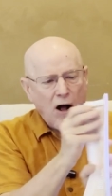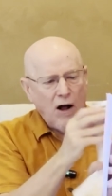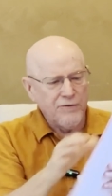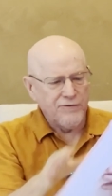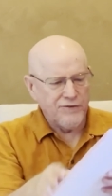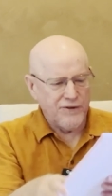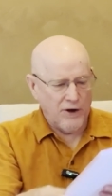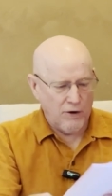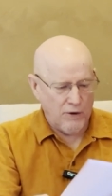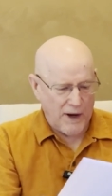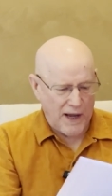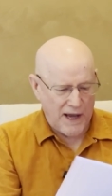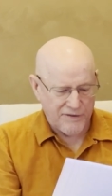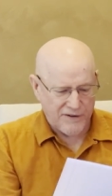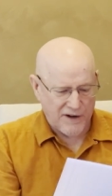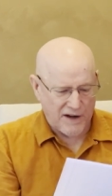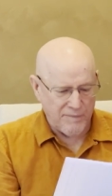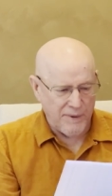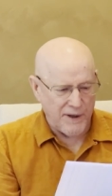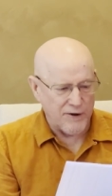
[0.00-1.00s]
also, as
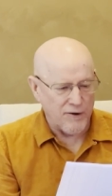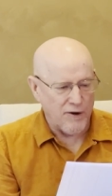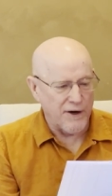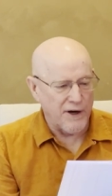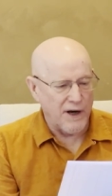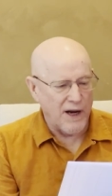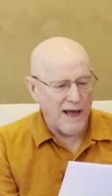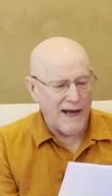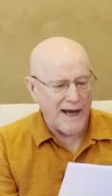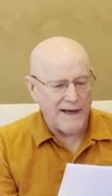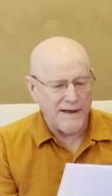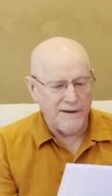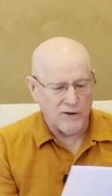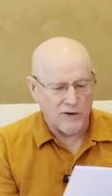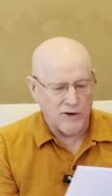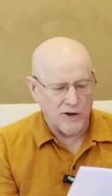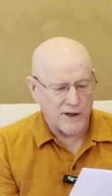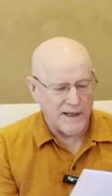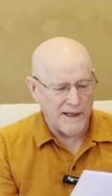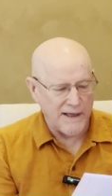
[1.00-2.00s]
I've been online
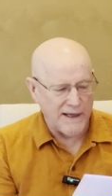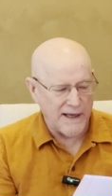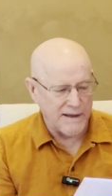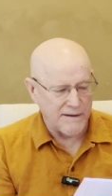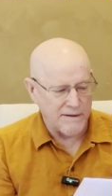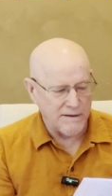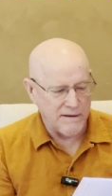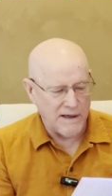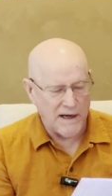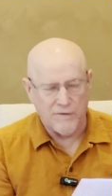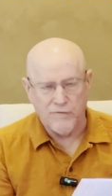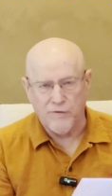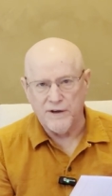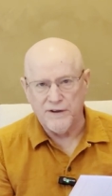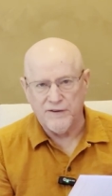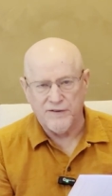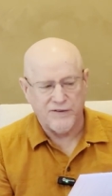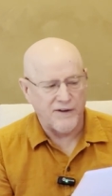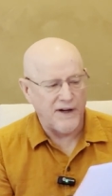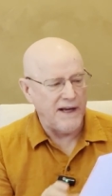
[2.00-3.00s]
looking at every
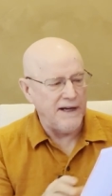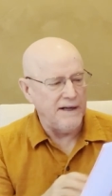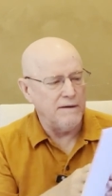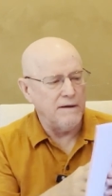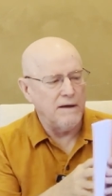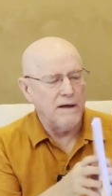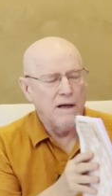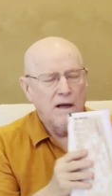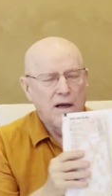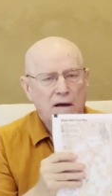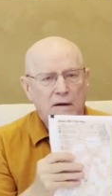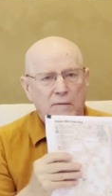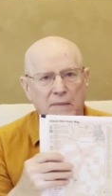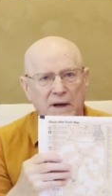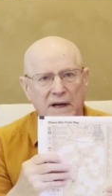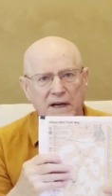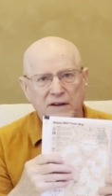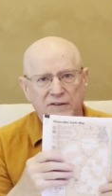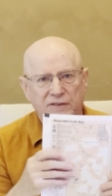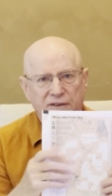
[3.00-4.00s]
state,
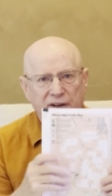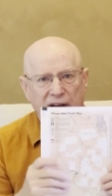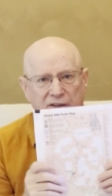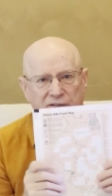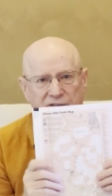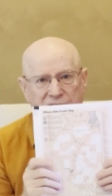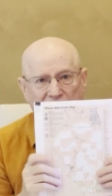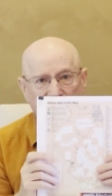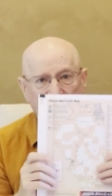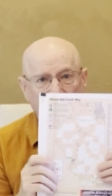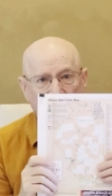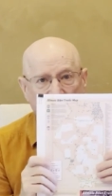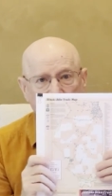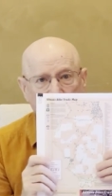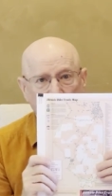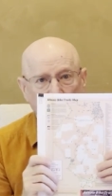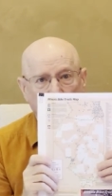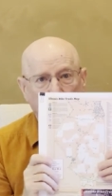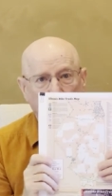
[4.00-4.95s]
many states have actual